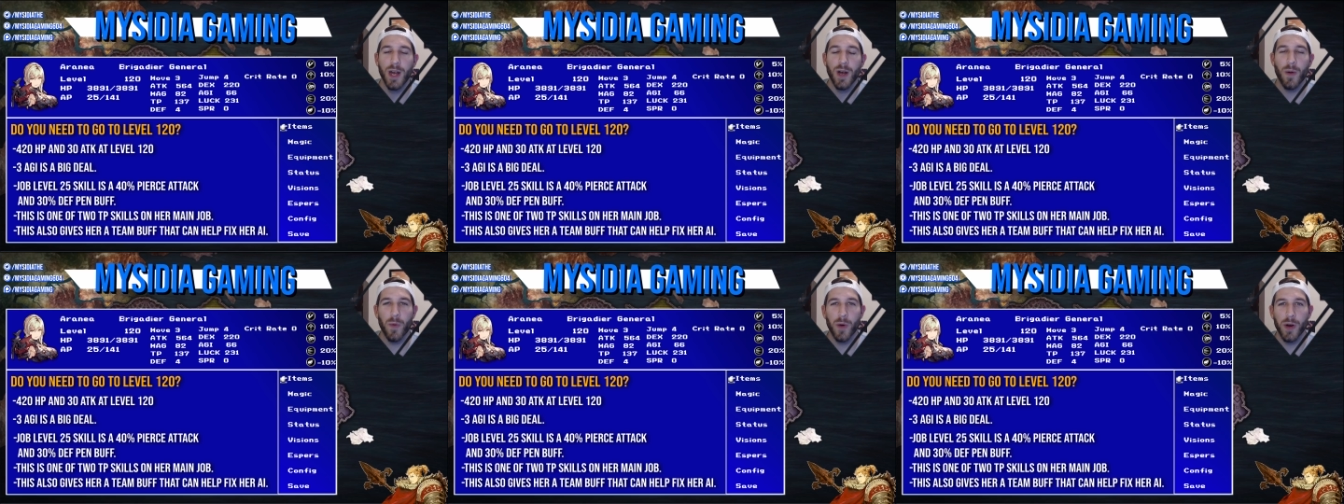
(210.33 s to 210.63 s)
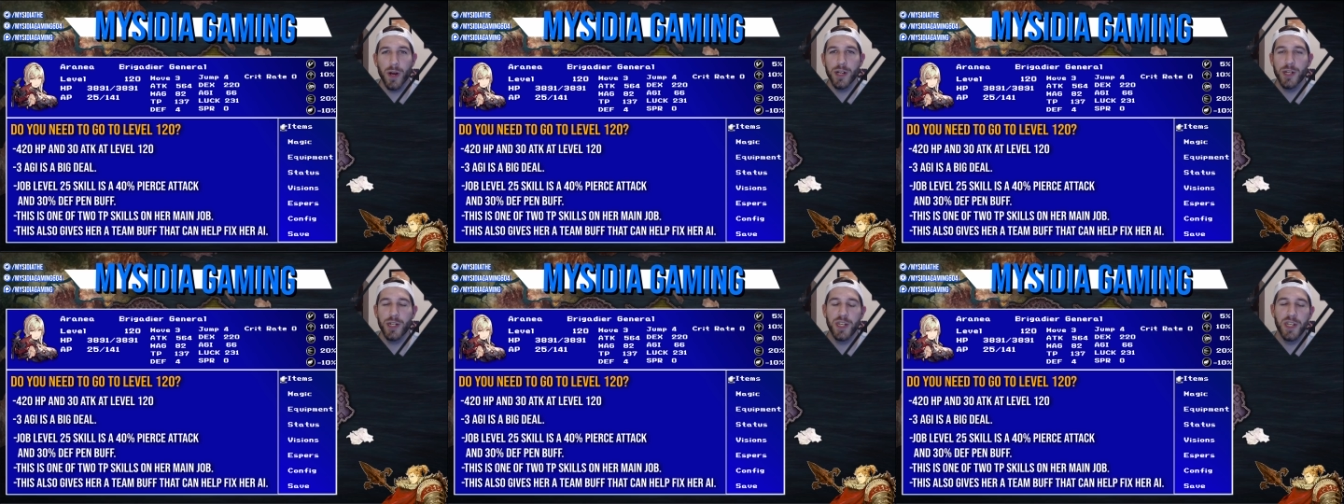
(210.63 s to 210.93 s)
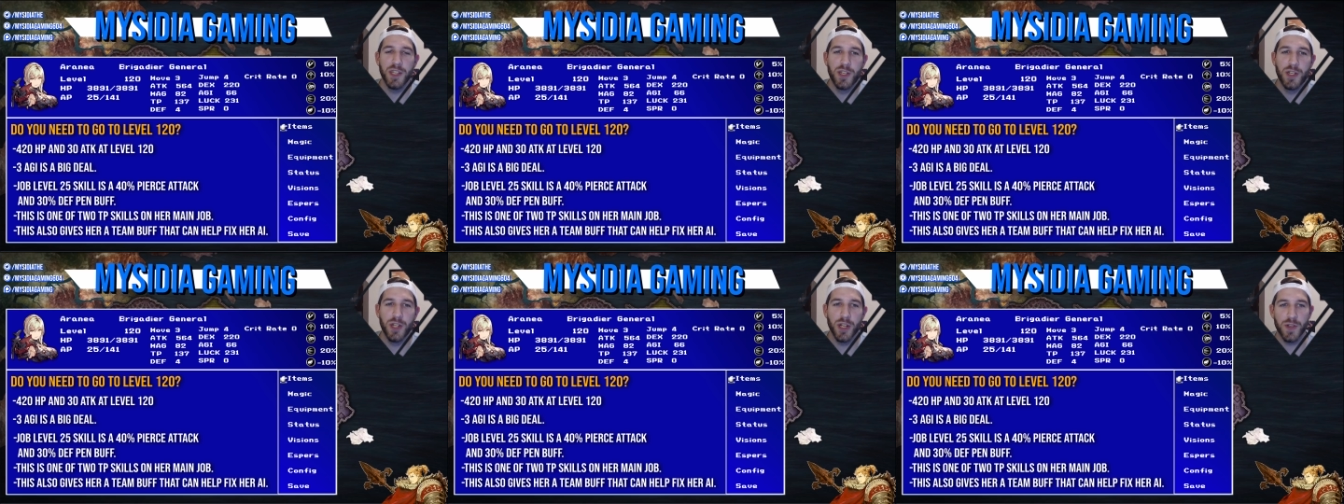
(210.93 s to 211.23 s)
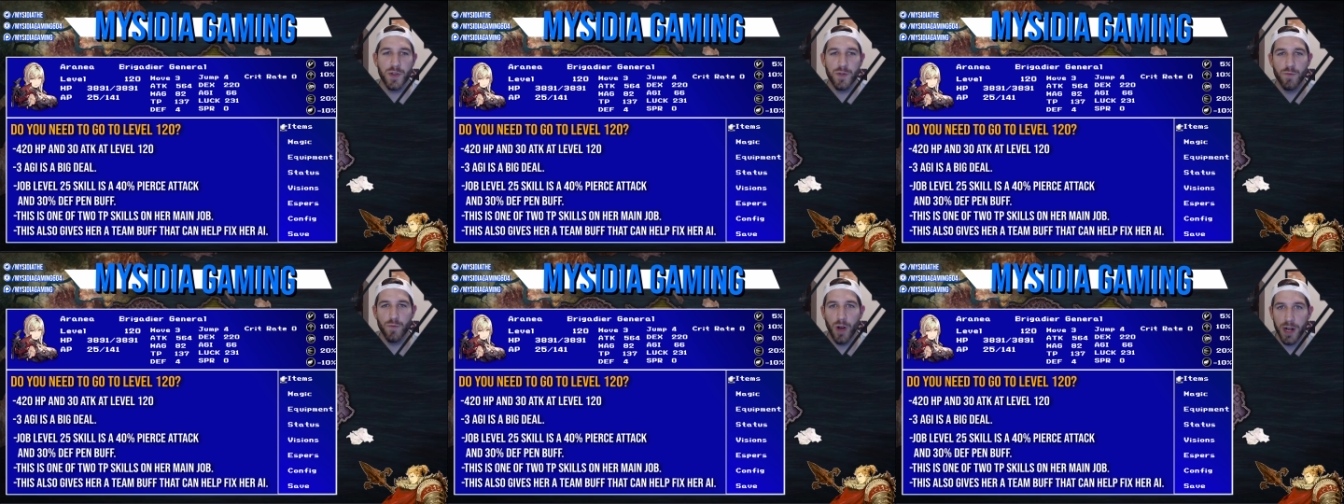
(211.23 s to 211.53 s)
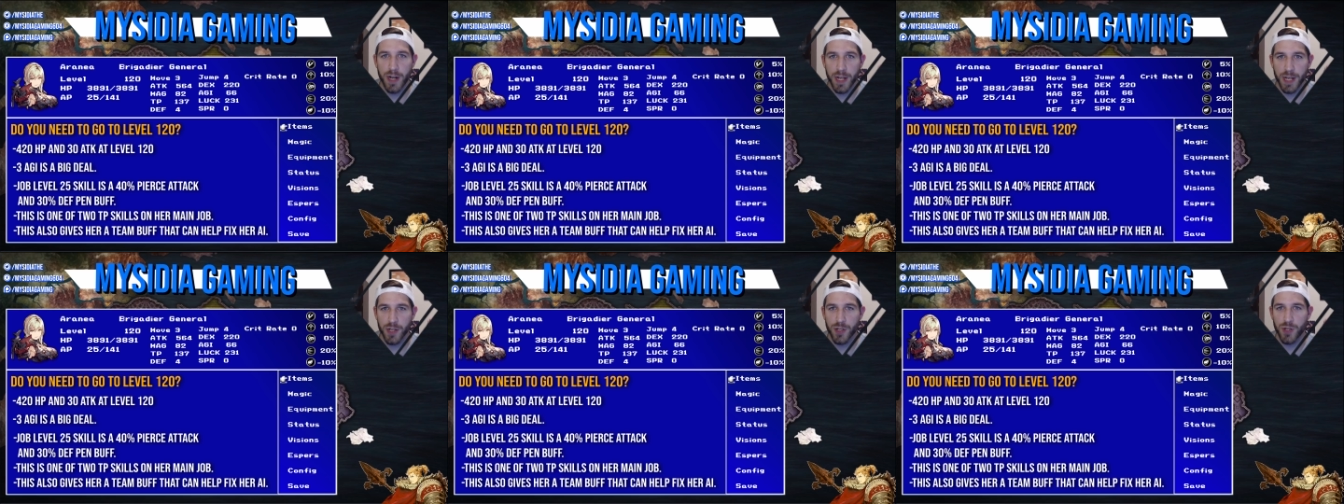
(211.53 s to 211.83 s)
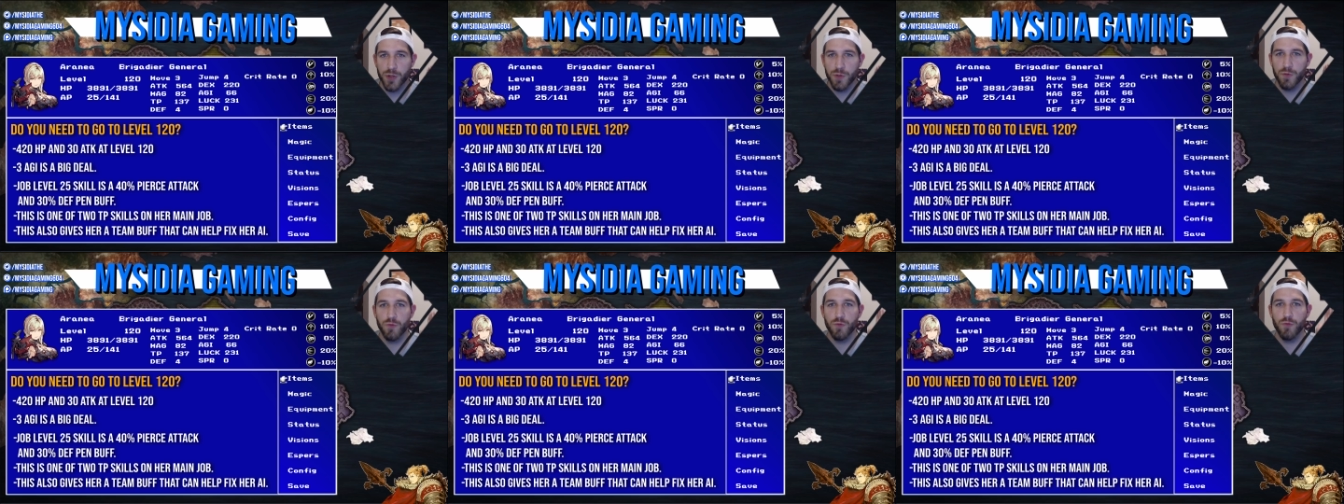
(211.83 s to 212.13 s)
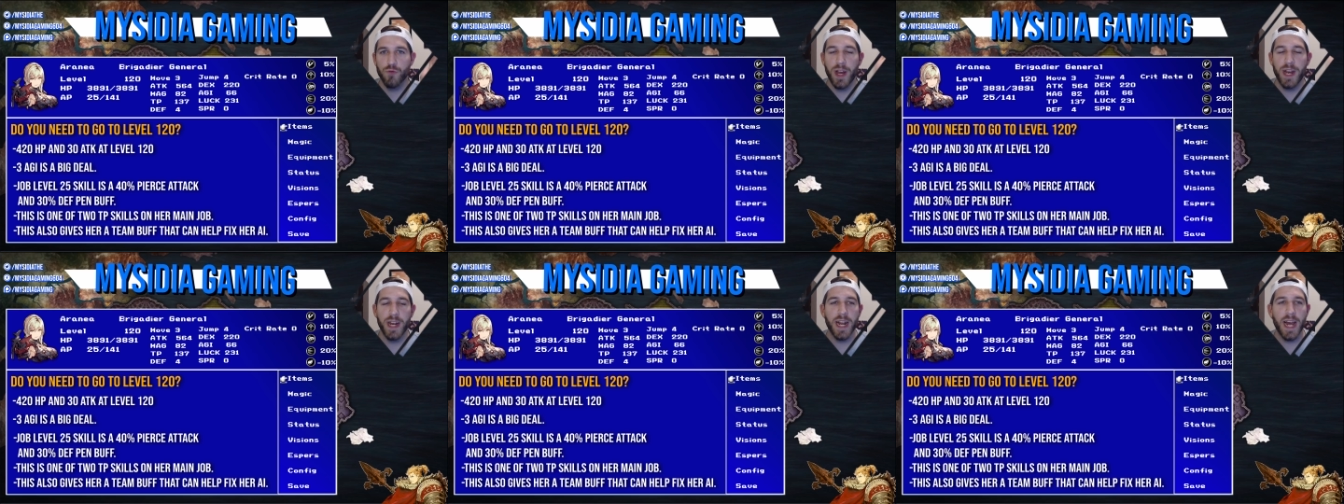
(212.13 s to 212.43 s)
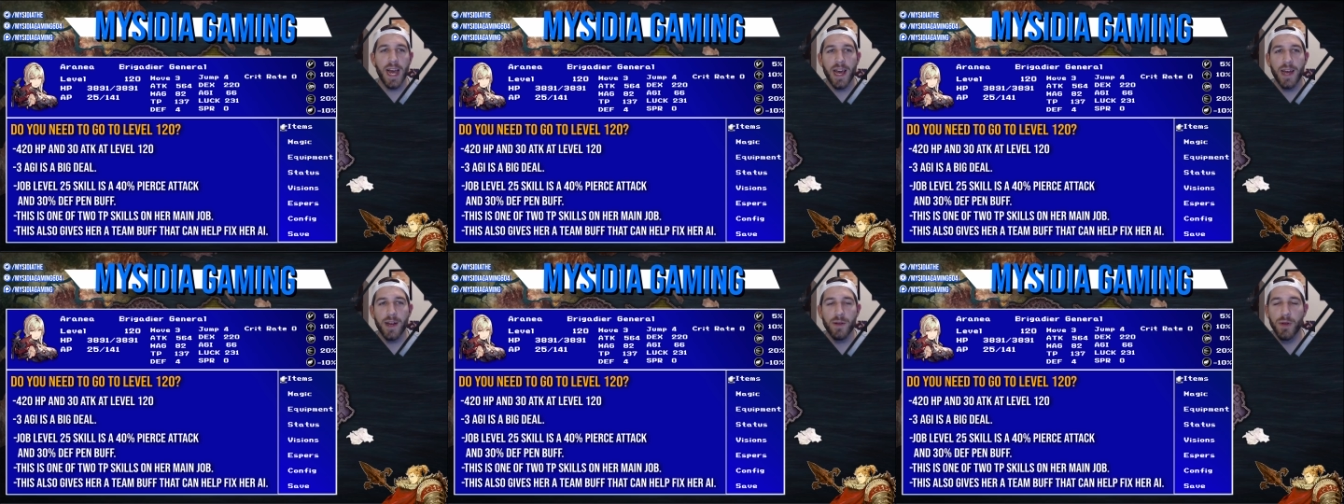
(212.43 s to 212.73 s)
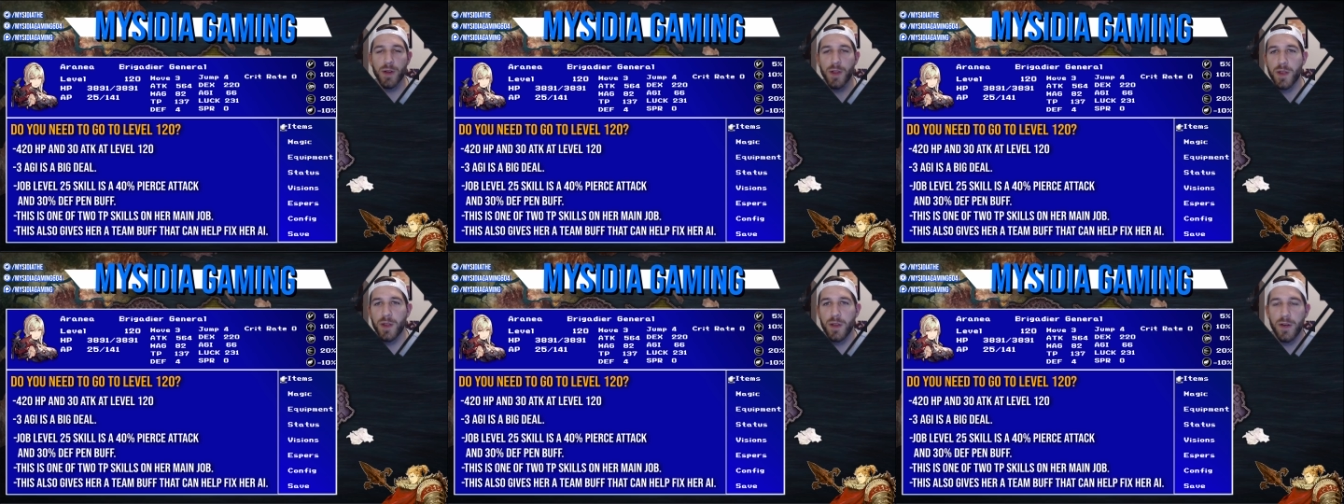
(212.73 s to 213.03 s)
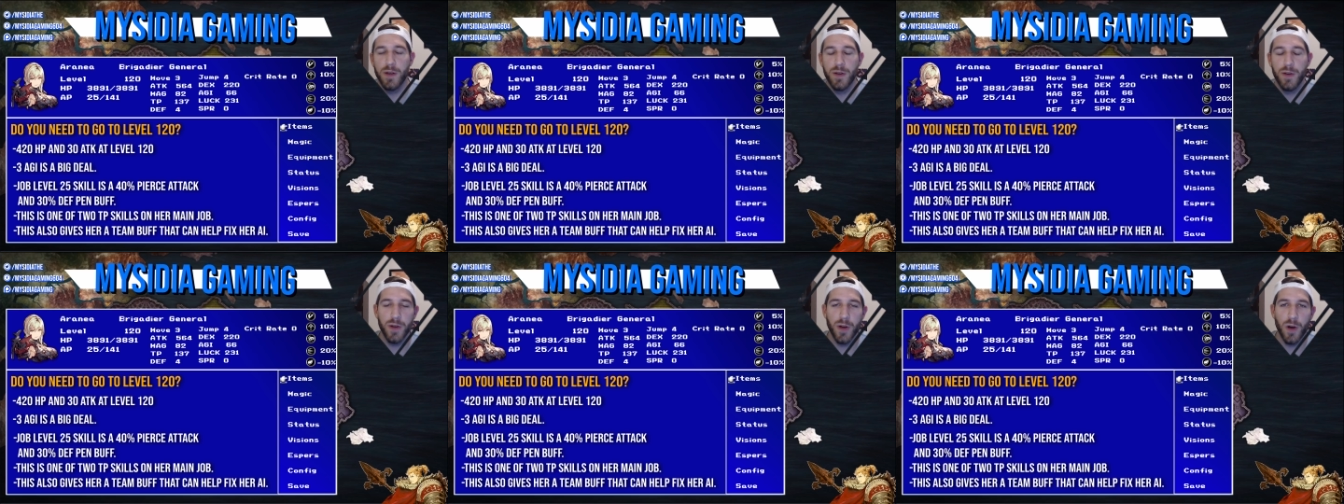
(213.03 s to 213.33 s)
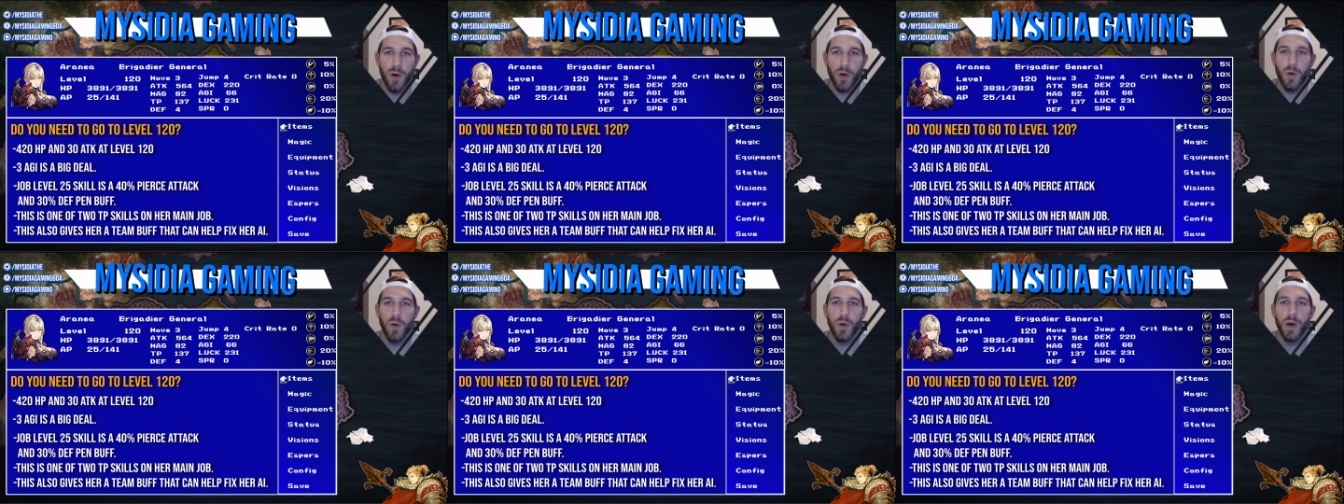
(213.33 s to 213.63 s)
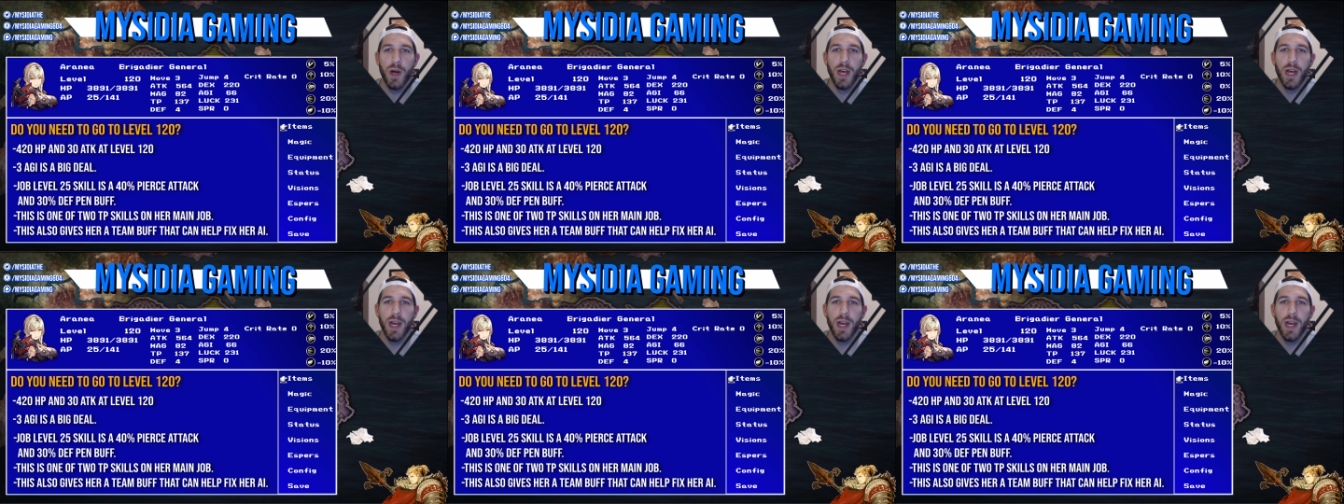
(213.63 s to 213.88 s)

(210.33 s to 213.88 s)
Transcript: where she's just running straight ahead with no